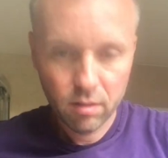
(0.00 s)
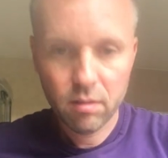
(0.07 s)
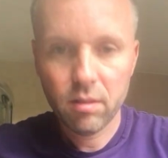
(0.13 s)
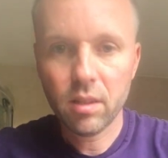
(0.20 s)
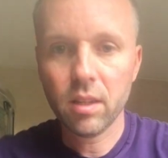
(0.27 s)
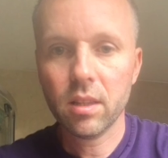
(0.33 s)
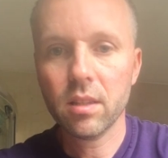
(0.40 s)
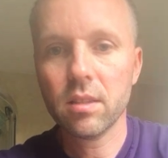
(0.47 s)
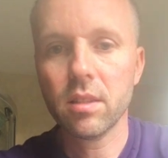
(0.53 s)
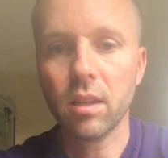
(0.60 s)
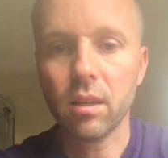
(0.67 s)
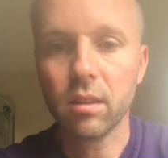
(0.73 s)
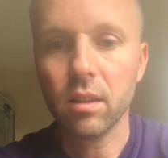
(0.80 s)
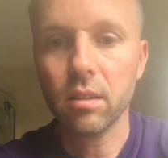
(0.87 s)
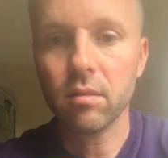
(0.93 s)
thing in the
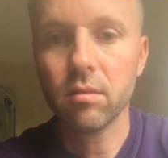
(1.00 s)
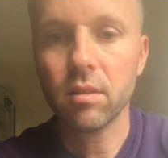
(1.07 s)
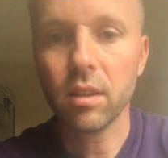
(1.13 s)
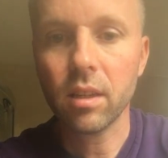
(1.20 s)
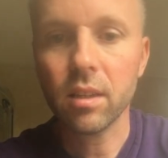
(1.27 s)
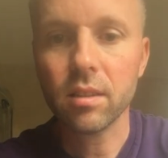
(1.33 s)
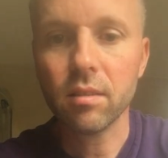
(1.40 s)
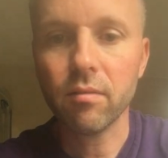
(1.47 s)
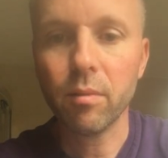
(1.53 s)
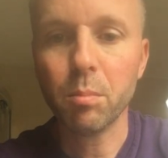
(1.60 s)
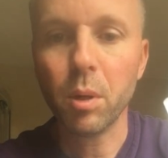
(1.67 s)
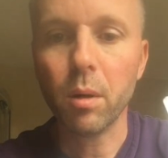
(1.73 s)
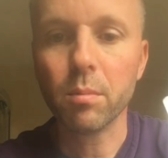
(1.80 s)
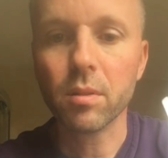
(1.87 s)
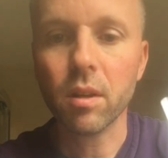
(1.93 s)
sink there just in case it
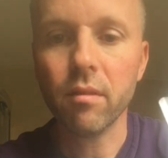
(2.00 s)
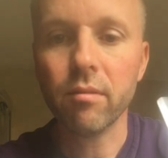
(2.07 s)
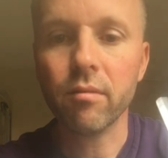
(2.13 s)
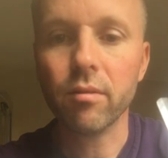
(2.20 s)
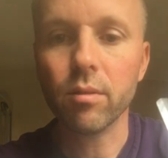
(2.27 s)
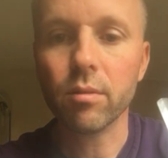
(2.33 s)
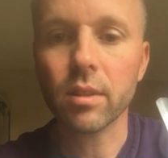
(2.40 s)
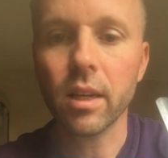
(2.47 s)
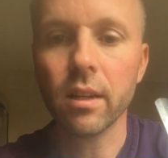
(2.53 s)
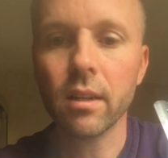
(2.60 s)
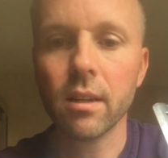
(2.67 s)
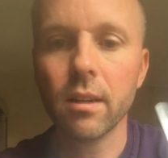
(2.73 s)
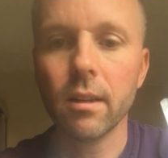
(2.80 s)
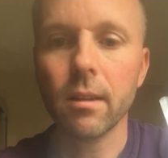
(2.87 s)
pops off and falls down.